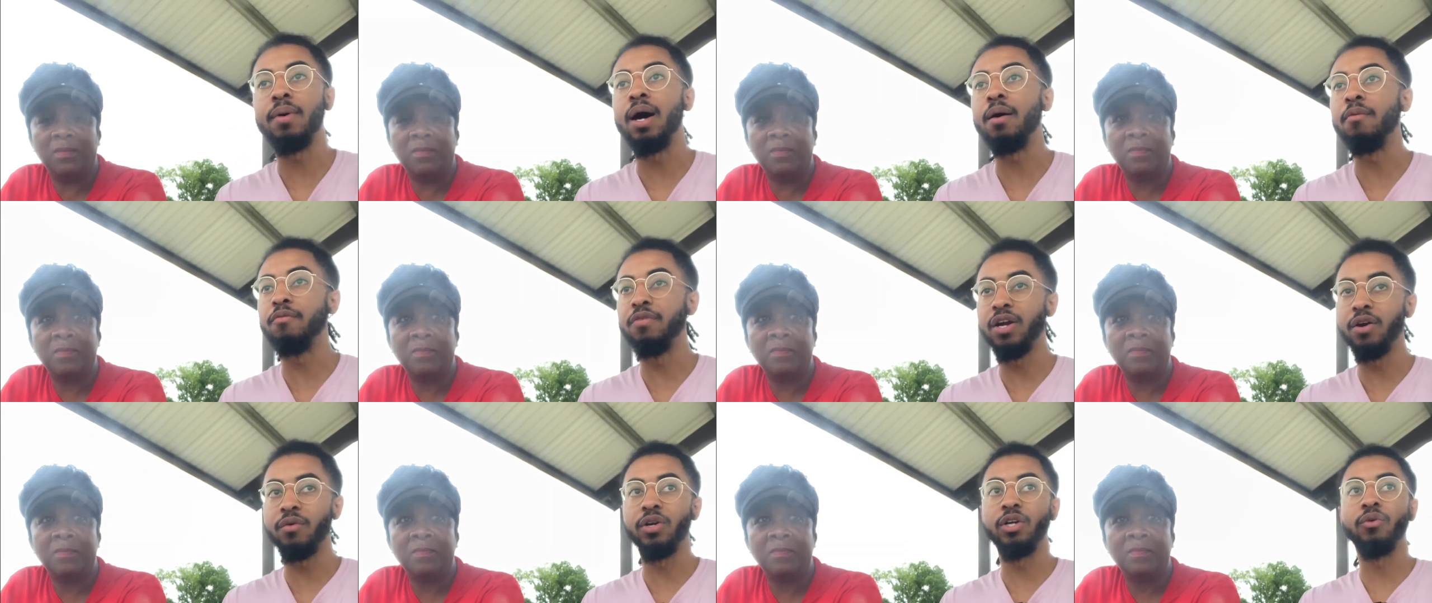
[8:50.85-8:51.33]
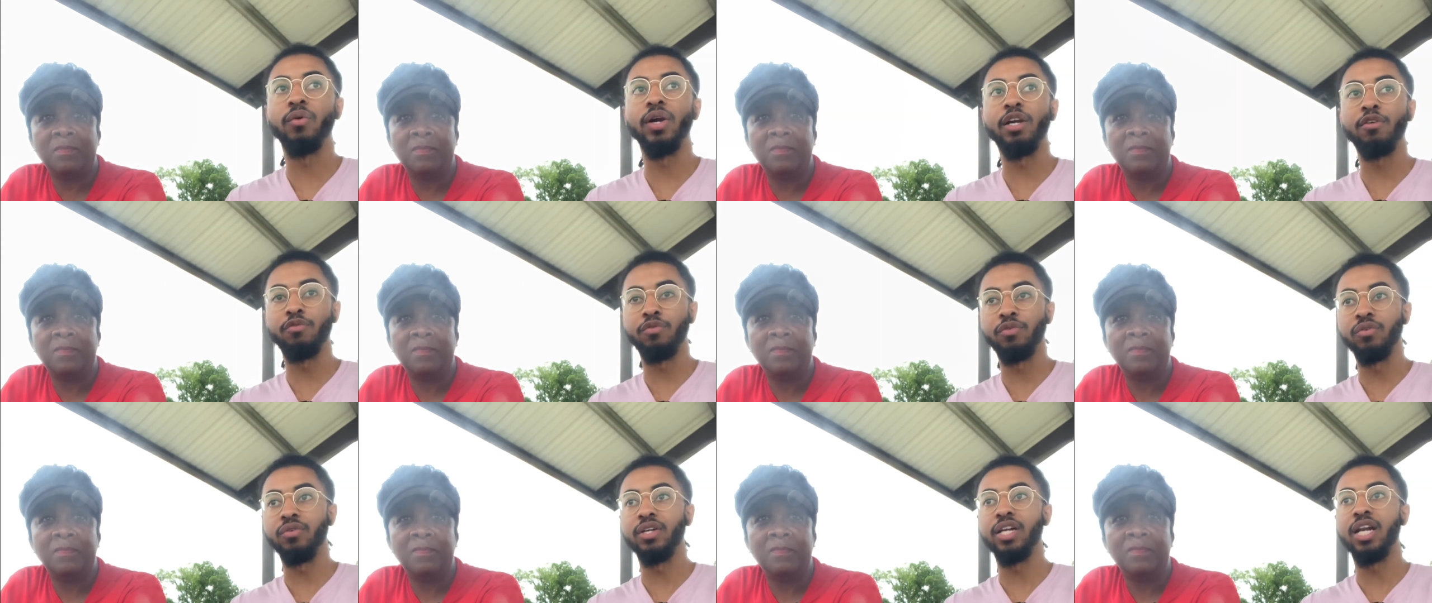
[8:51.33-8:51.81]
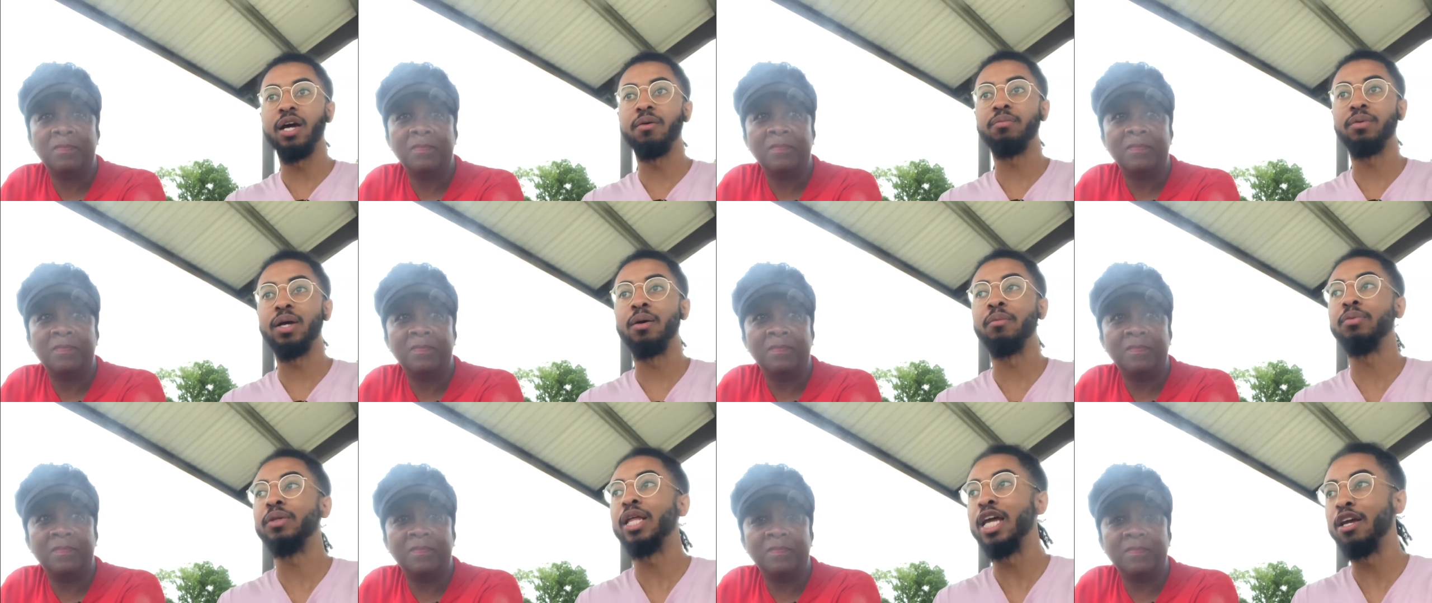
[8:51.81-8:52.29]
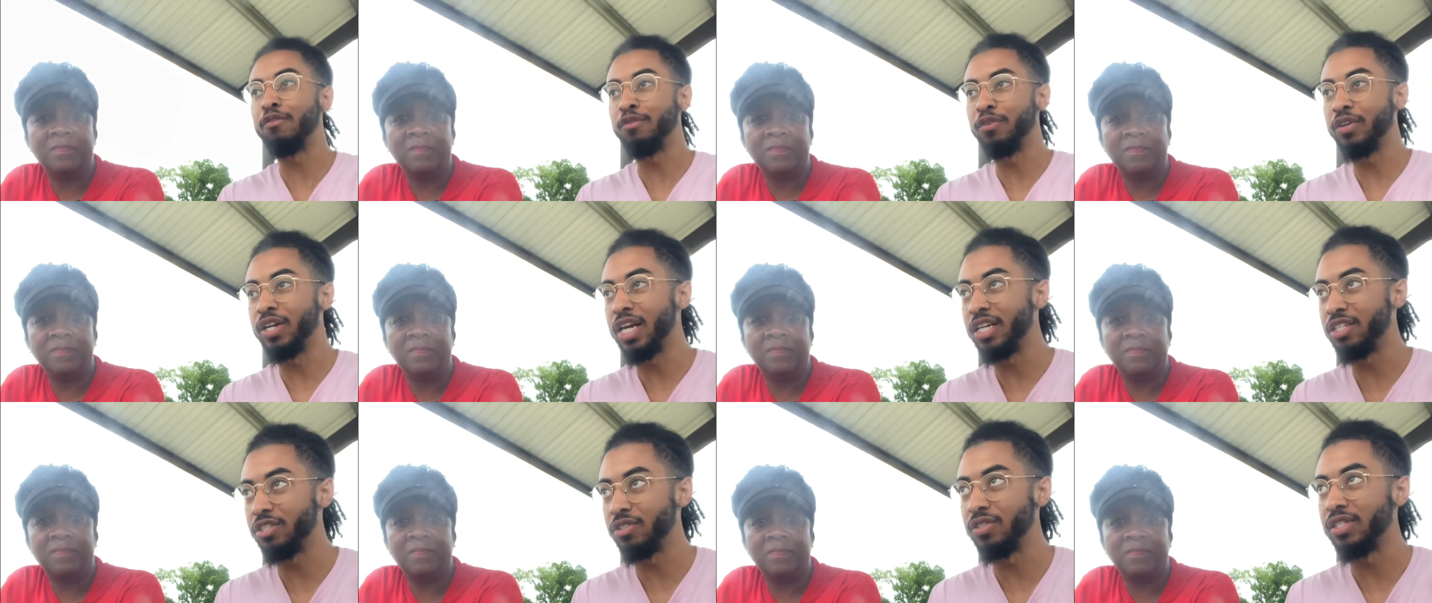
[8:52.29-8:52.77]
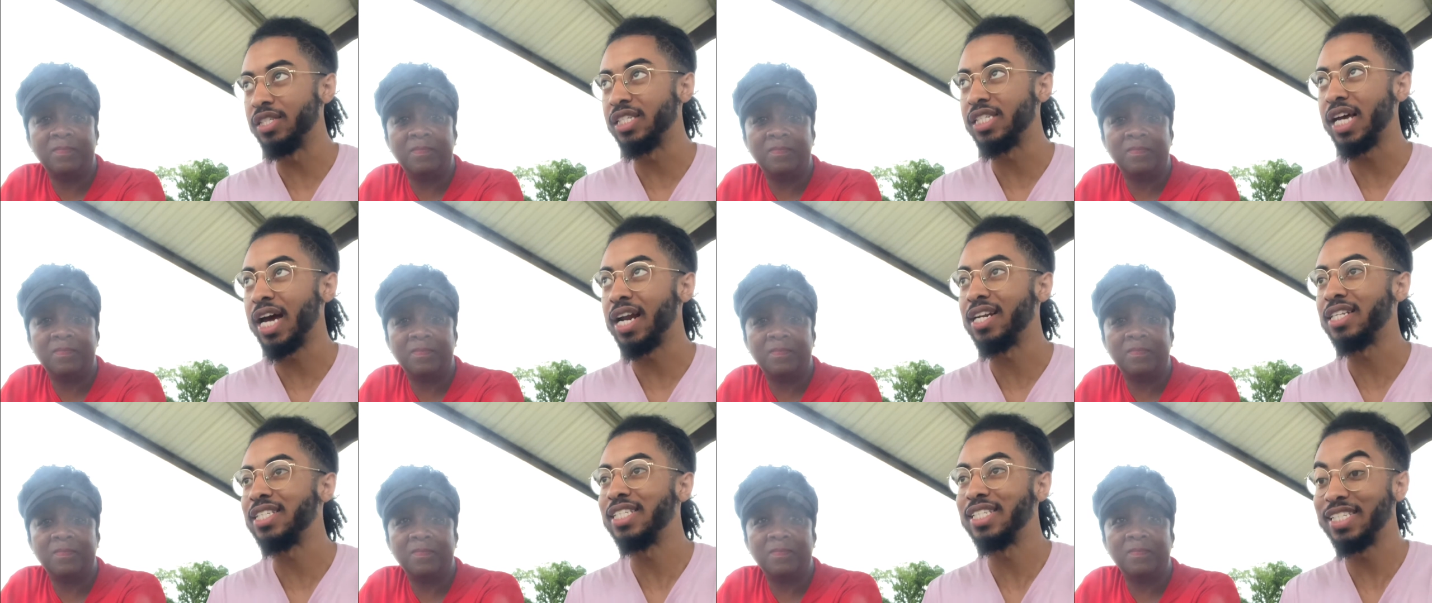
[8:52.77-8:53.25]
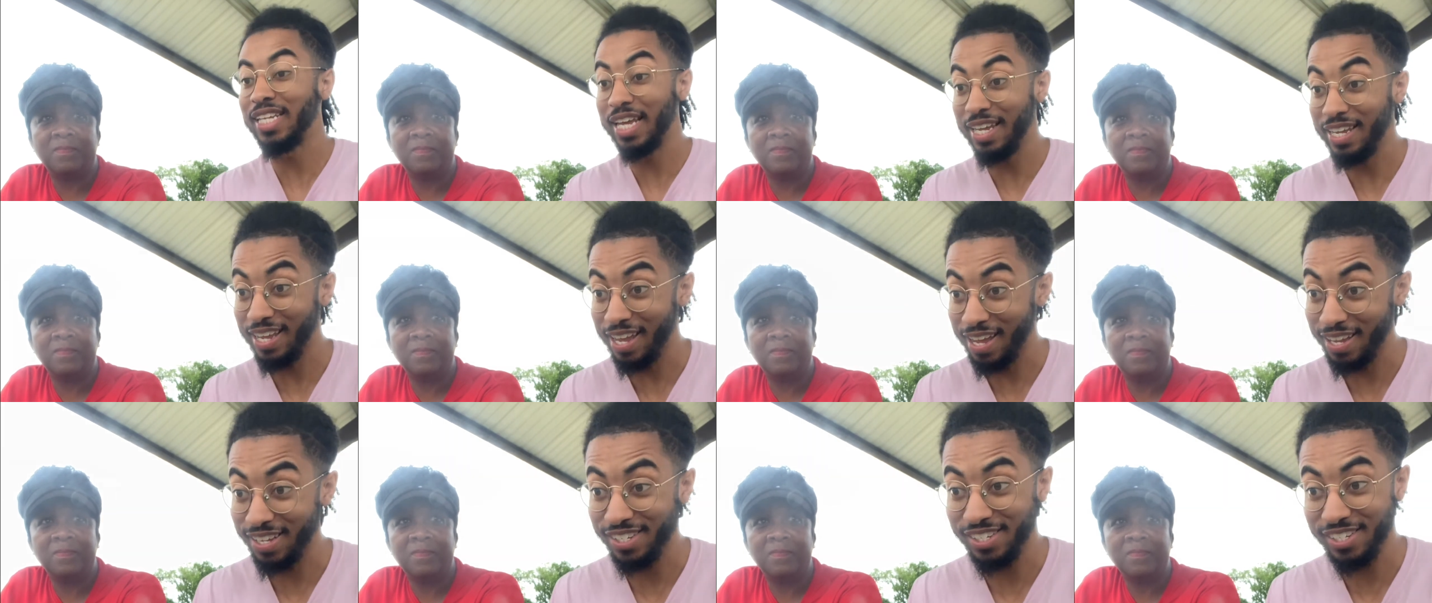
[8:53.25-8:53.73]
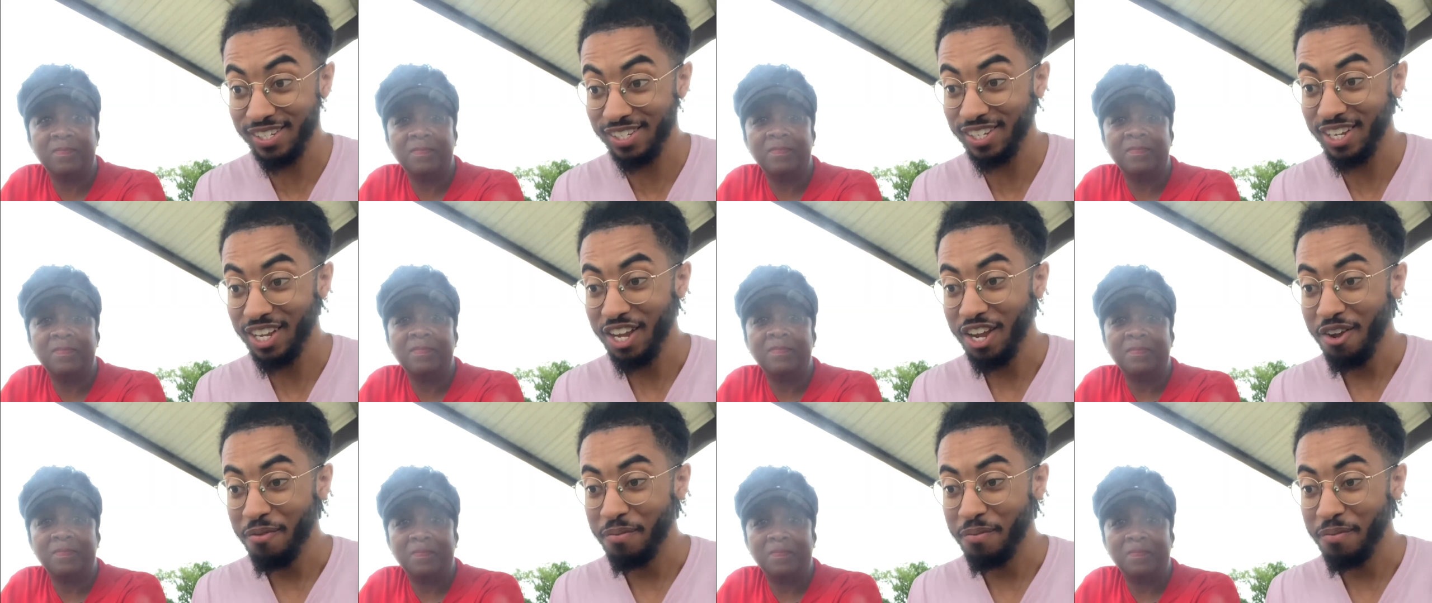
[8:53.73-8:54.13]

Speaker 1: I'm very grateful and I'm, I'm thankful that you decided to say yes,